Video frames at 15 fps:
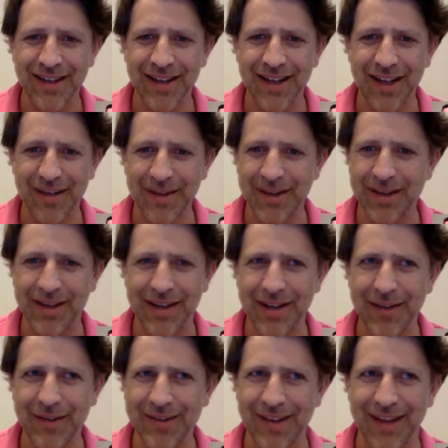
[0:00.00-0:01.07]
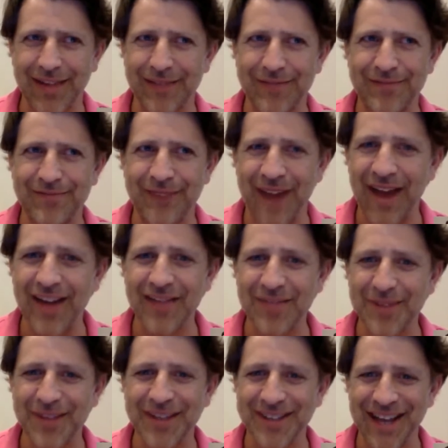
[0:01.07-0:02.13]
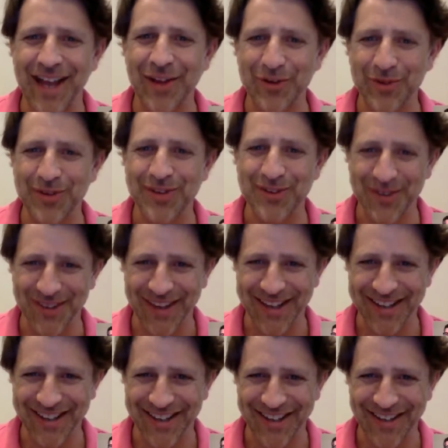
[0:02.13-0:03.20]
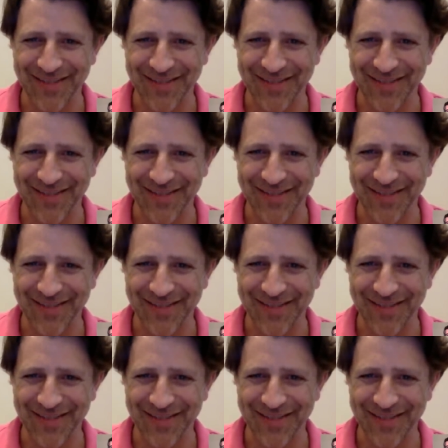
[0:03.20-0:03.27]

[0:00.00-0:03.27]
I mean, it was like $5 million during that time.